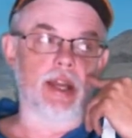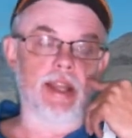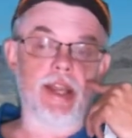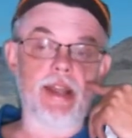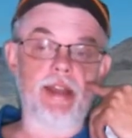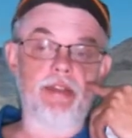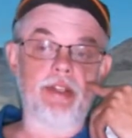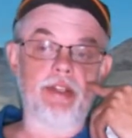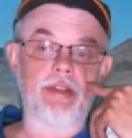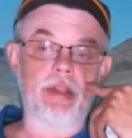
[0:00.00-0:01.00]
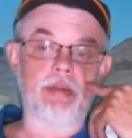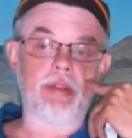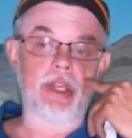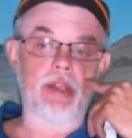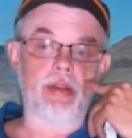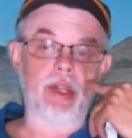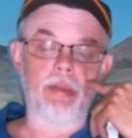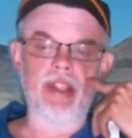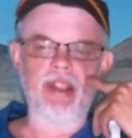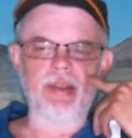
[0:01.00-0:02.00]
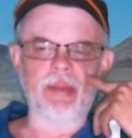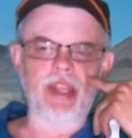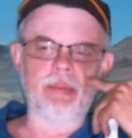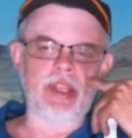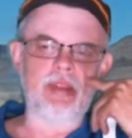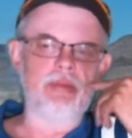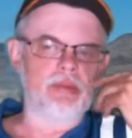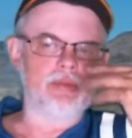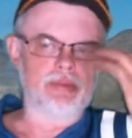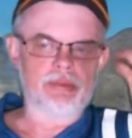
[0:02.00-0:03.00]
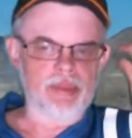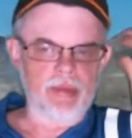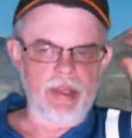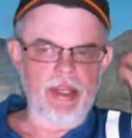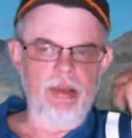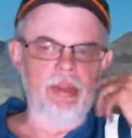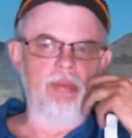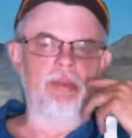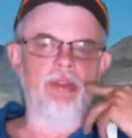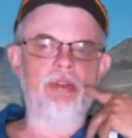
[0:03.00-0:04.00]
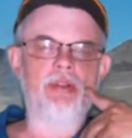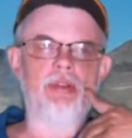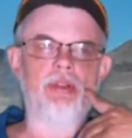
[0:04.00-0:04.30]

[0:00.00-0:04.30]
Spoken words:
I kind of have to disagree with that. I mean, it may be, it may not be, but